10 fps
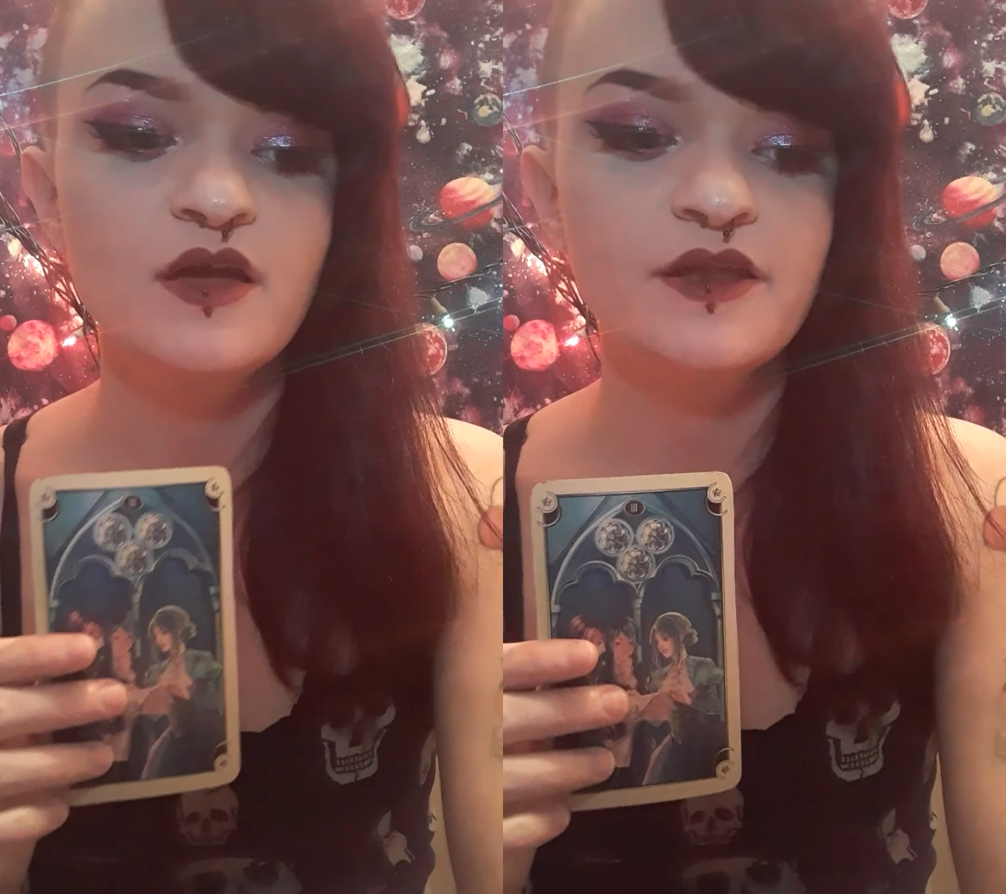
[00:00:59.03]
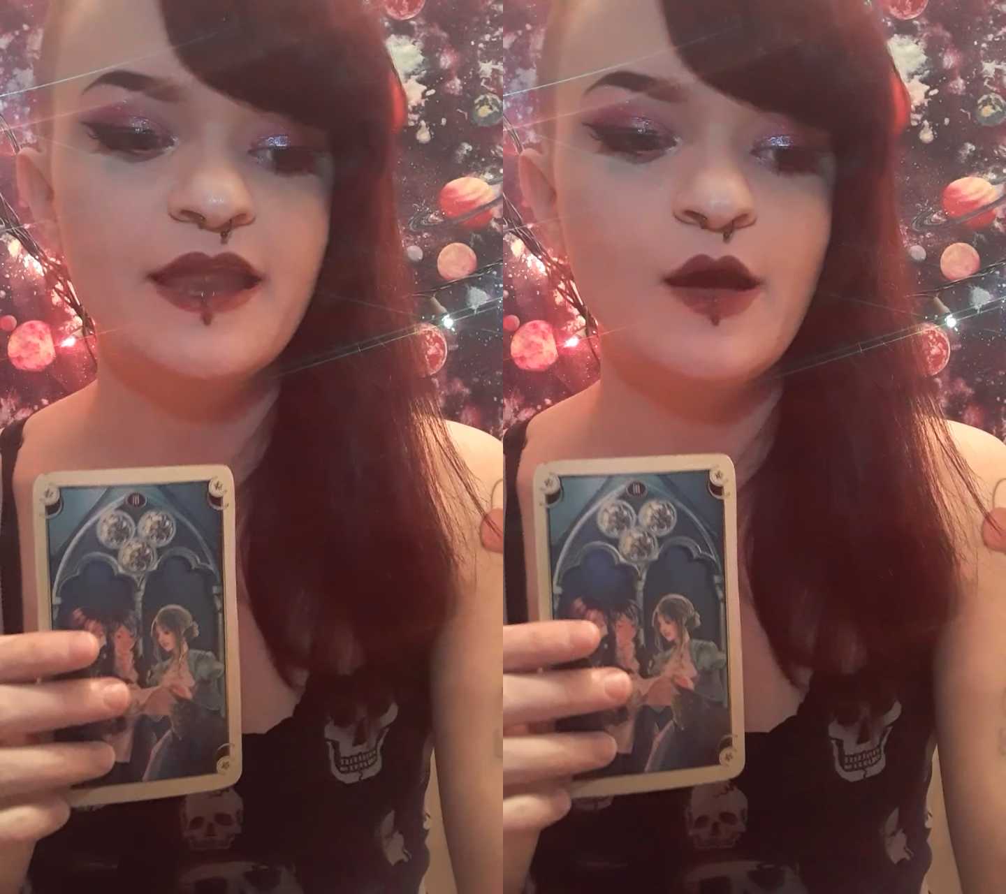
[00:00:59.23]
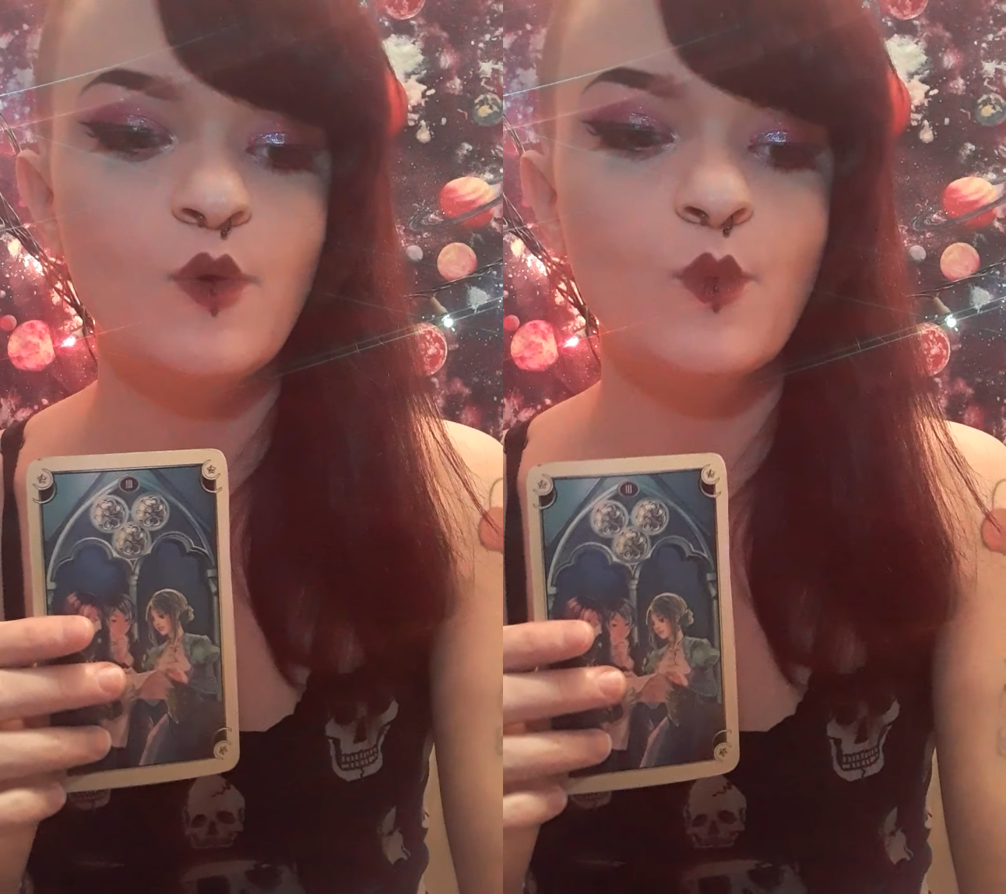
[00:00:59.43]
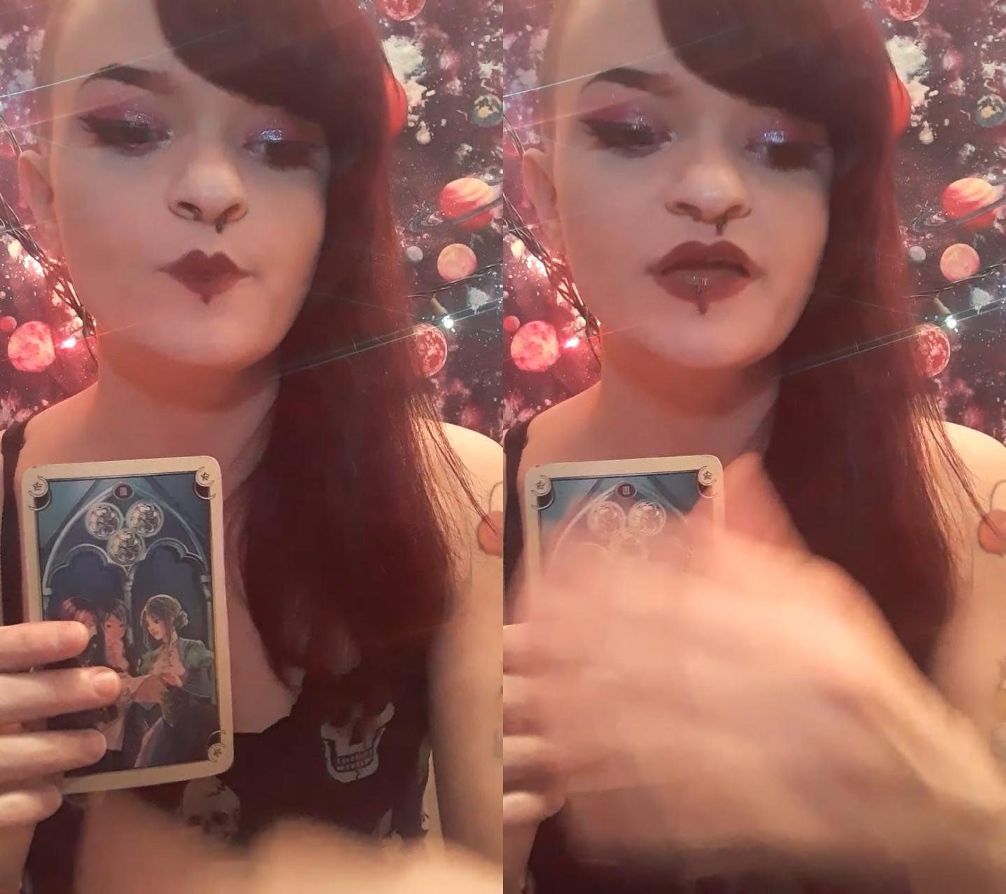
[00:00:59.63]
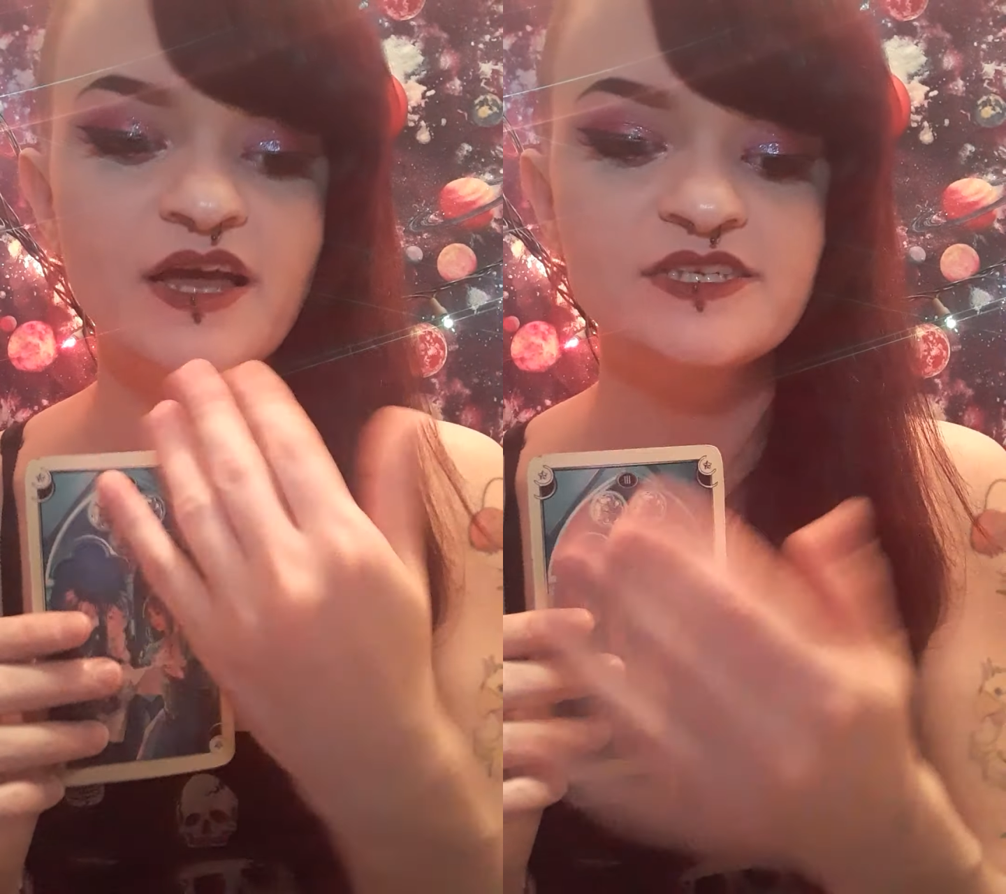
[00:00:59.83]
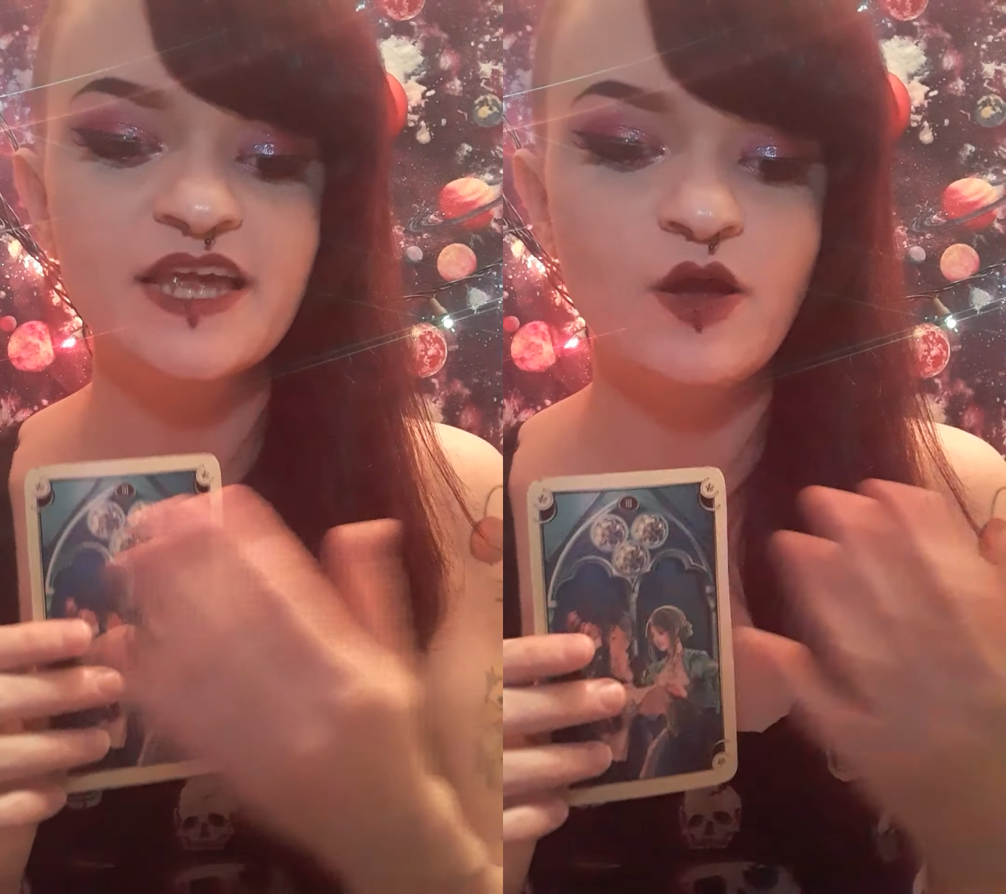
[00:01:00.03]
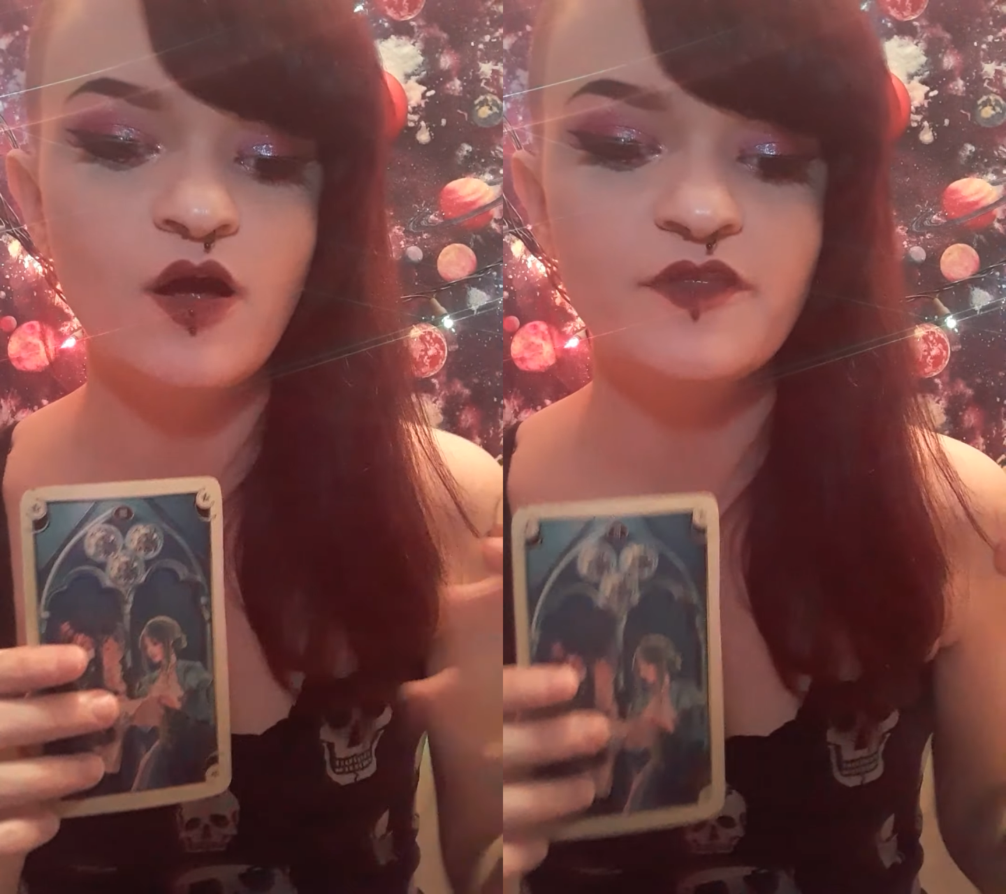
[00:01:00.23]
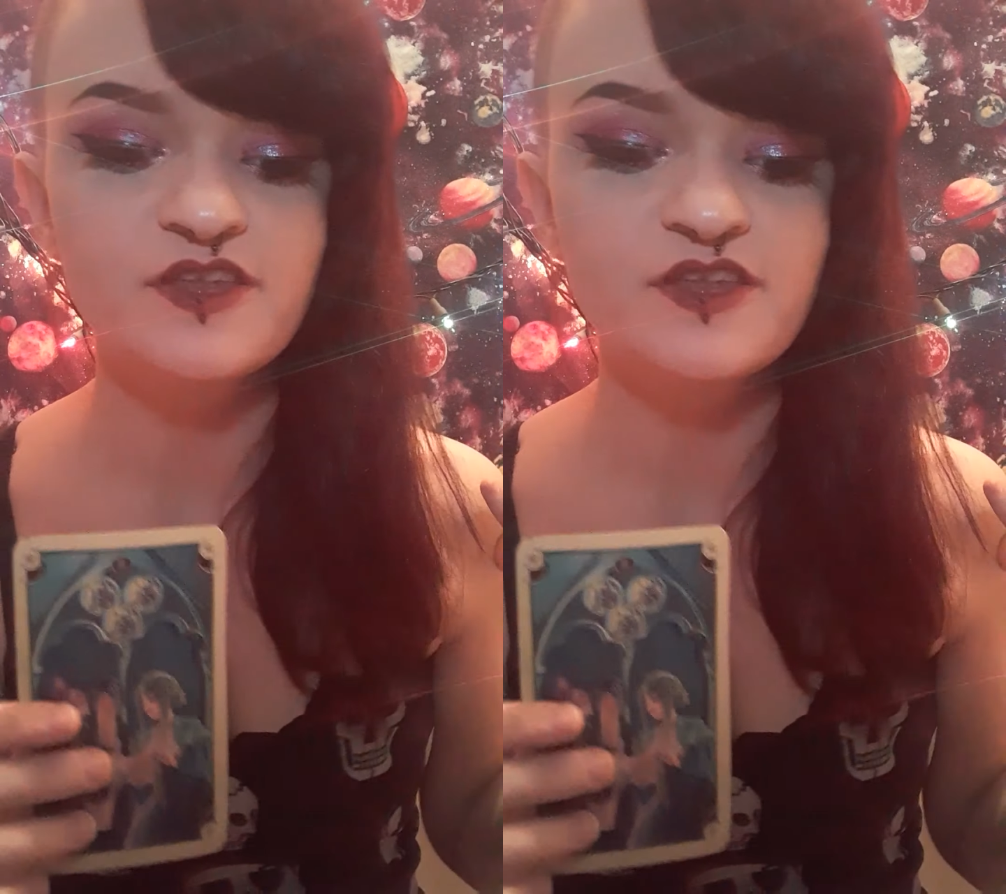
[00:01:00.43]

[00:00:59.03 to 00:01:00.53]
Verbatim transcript: Now, because I got